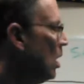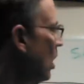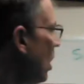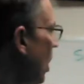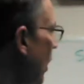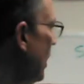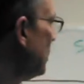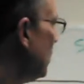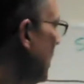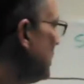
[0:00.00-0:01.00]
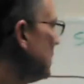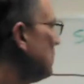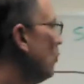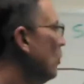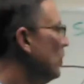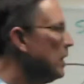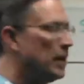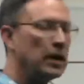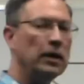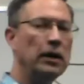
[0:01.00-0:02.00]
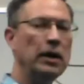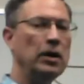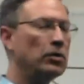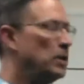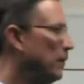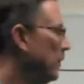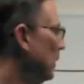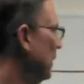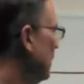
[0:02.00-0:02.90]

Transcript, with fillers: All right, so that's wording it a little differently than